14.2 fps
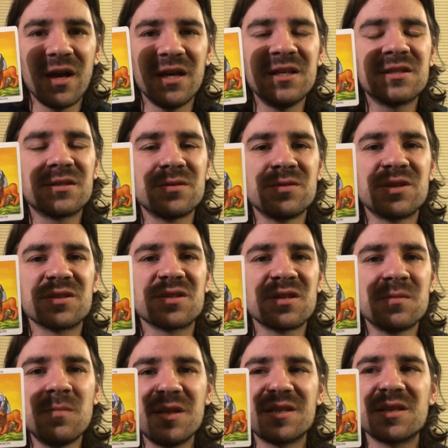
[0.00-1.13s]
is to just
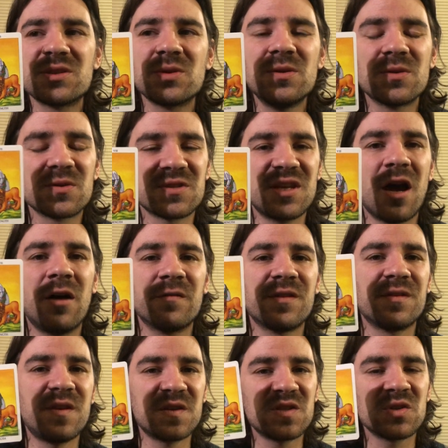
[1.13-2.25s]
admit it to yourself
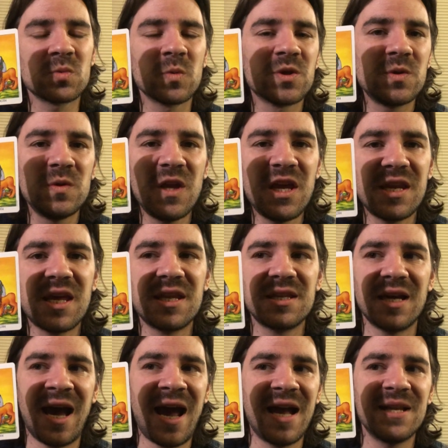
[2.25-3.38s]
that this is what you needed
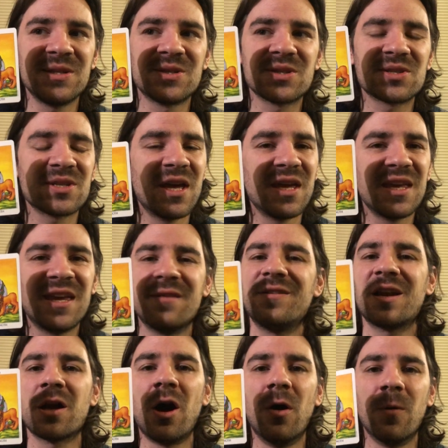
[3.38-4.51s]
and just give
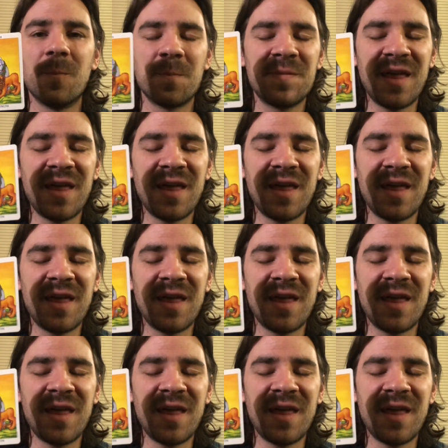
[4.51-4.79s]
it a go.